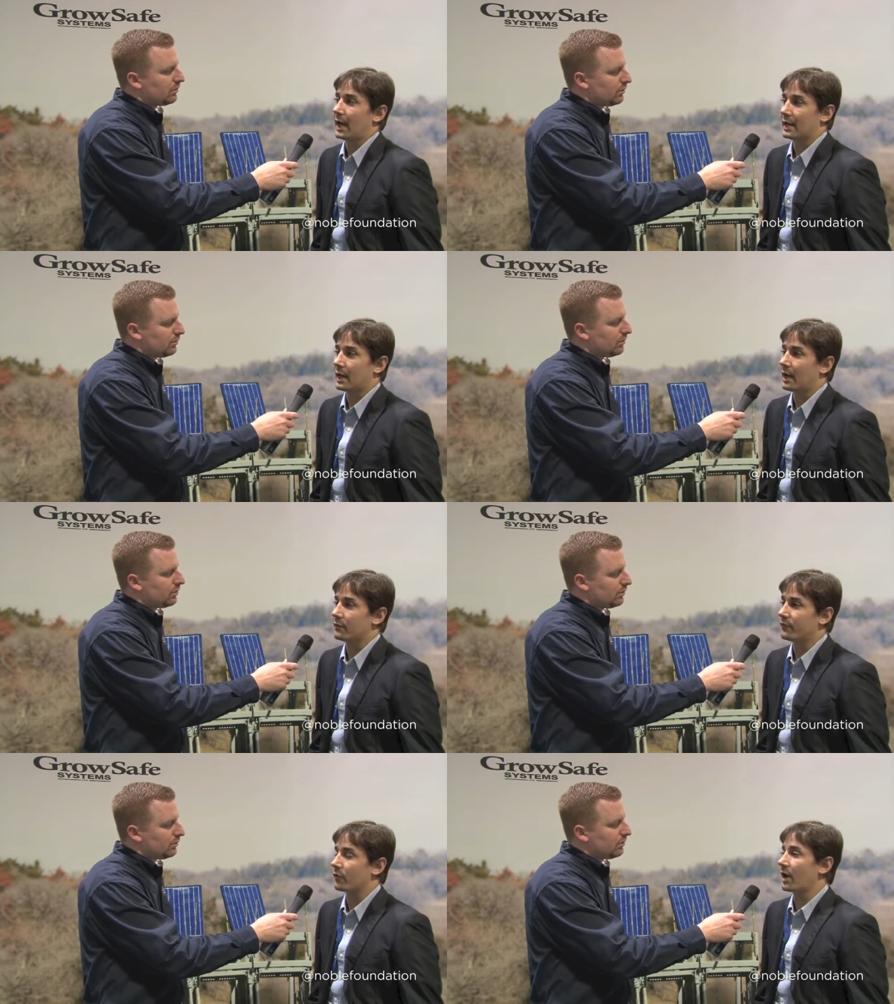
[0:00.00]
Speaker 1: and uh,
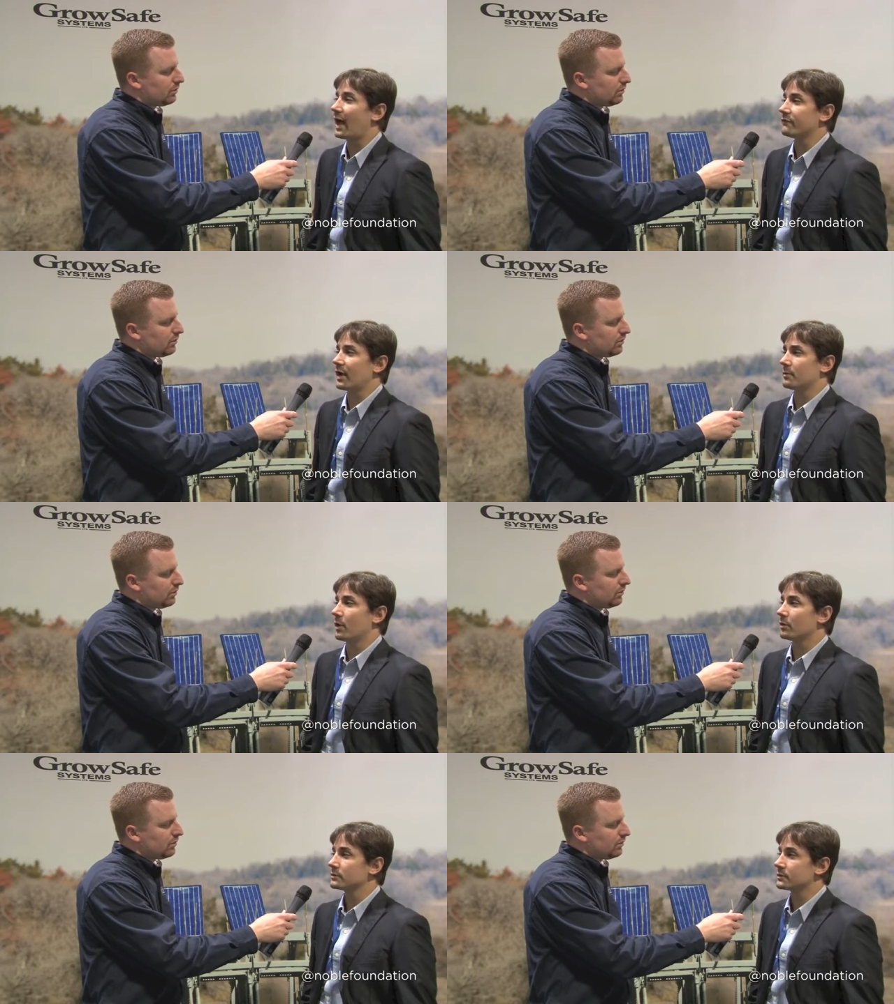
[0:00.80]
for live
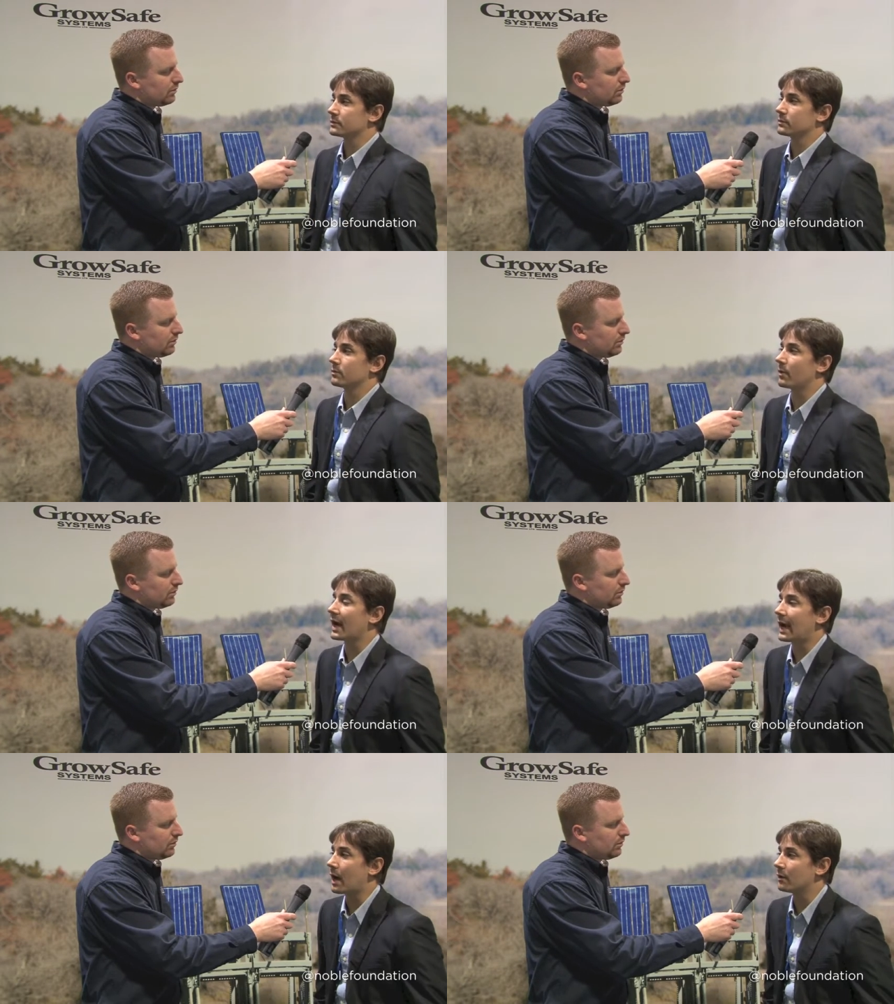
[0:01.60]
animals
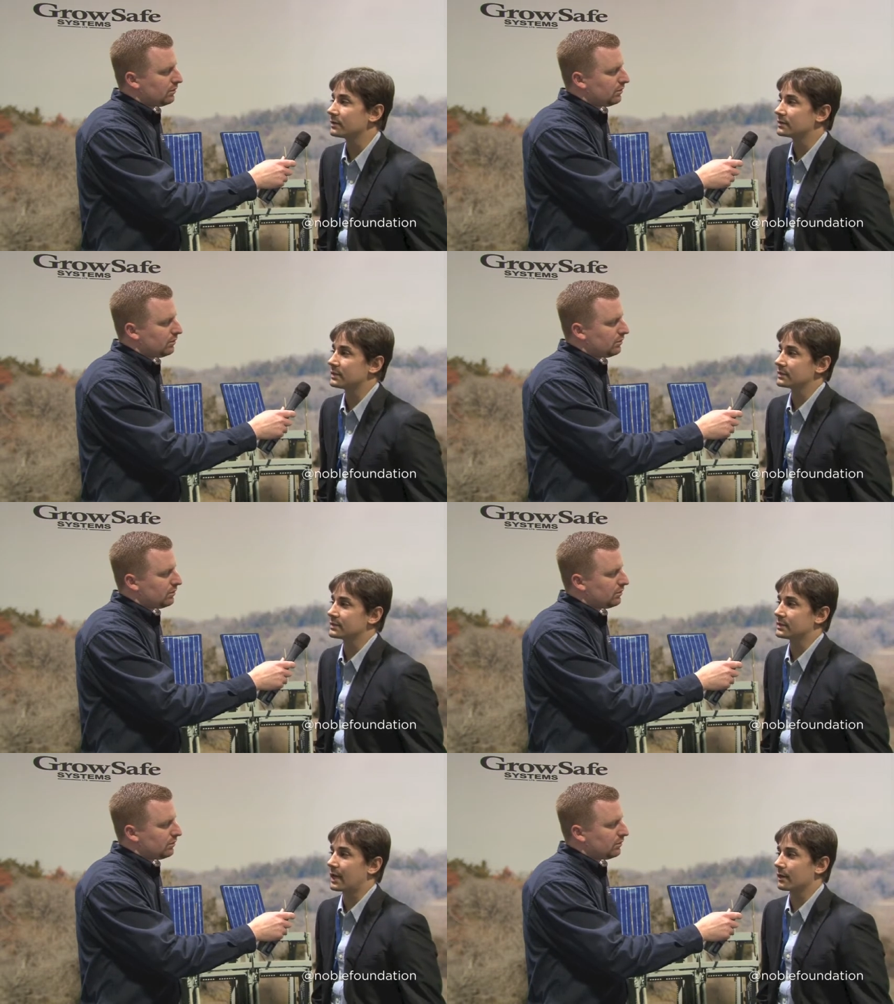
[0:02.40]
right now it's the
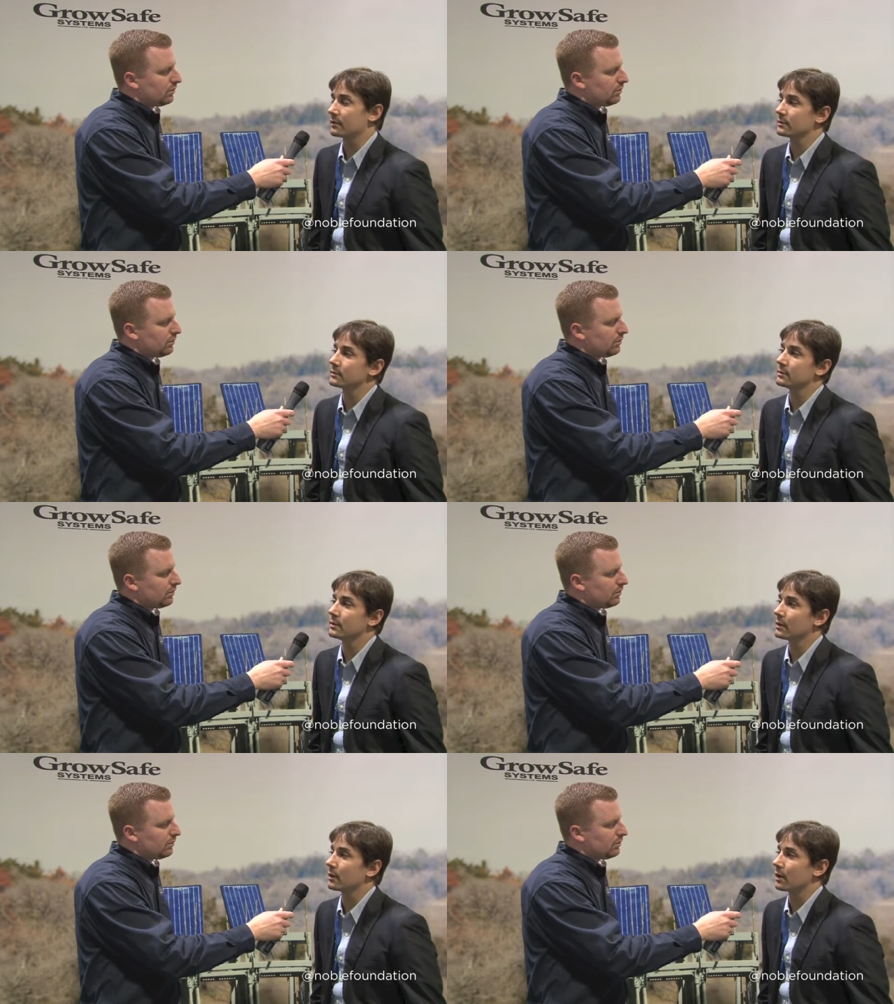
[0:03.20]
second
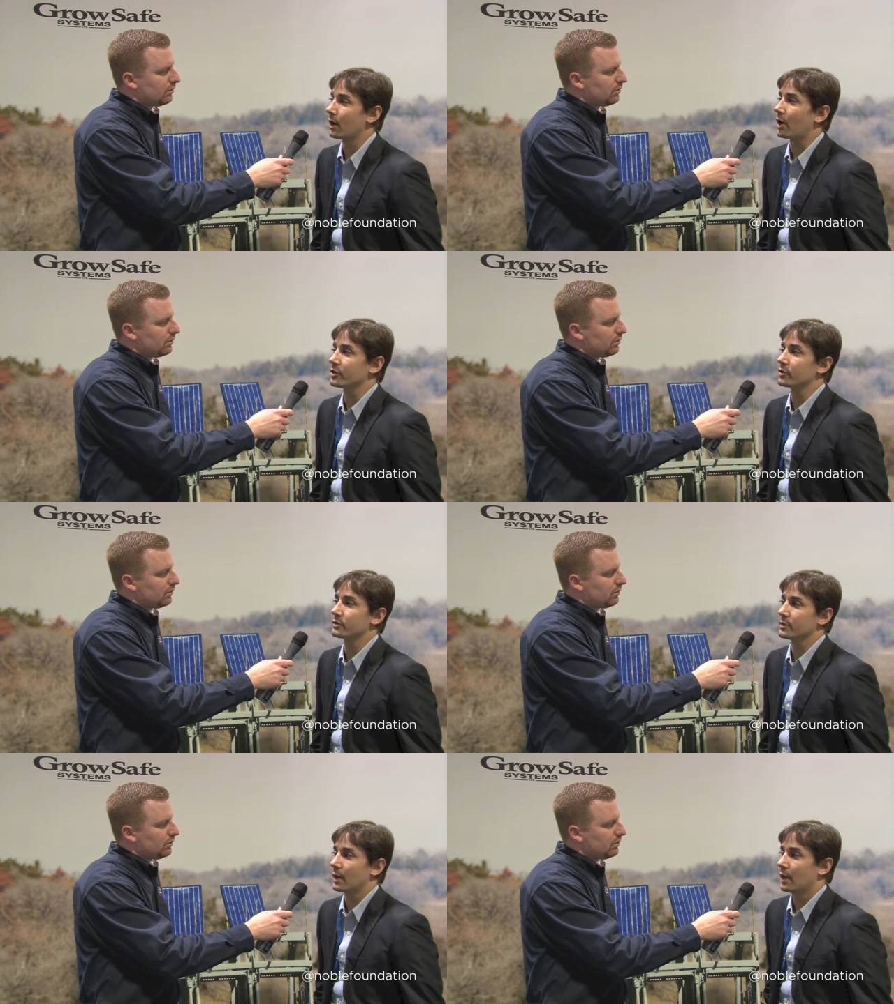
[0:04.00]
largest
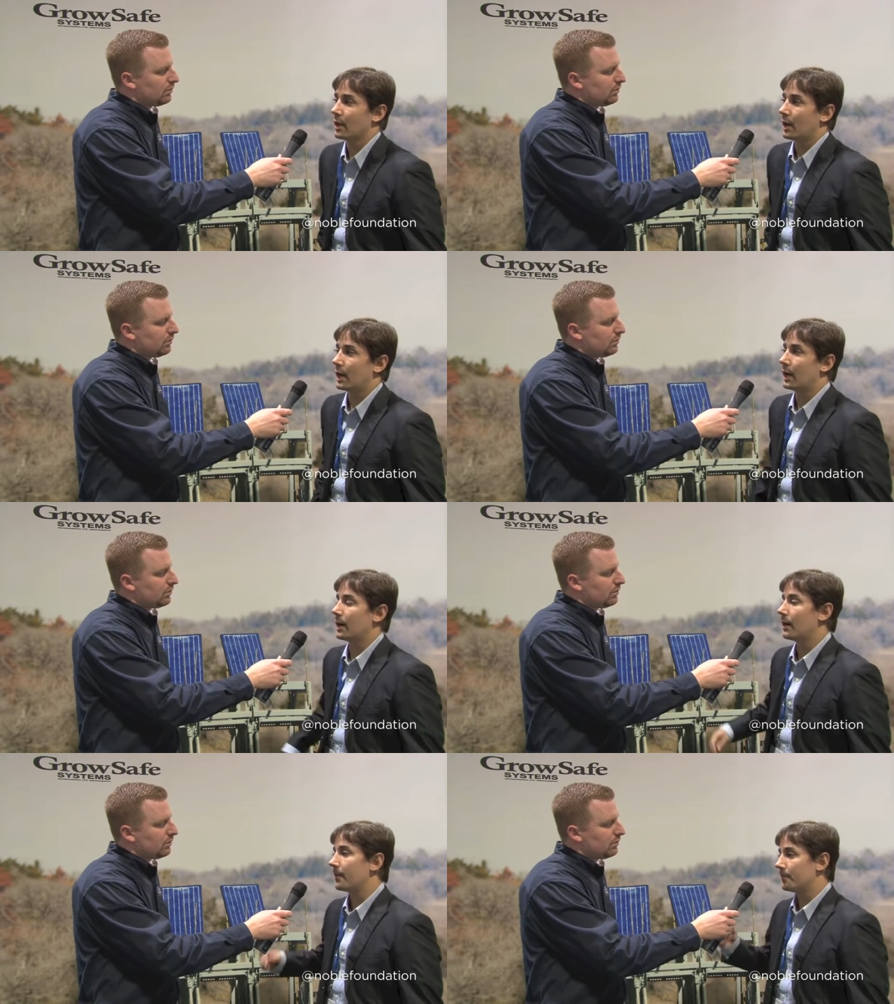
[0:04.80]

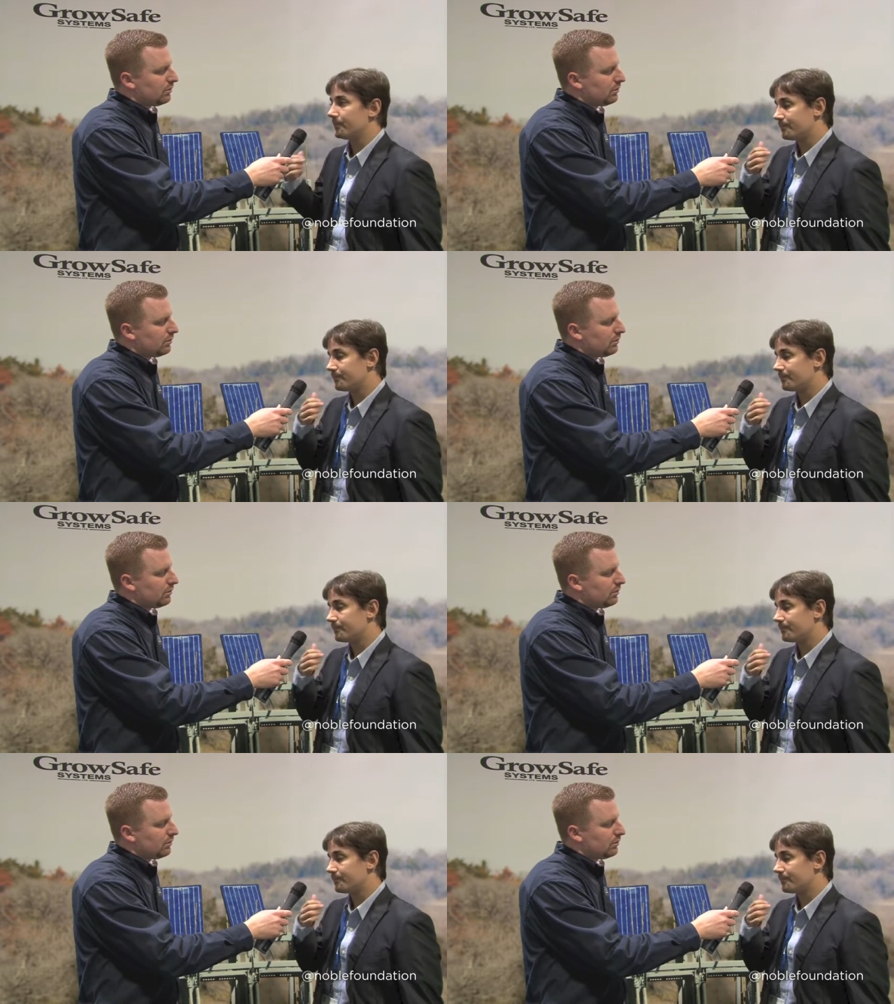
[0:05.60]
uh,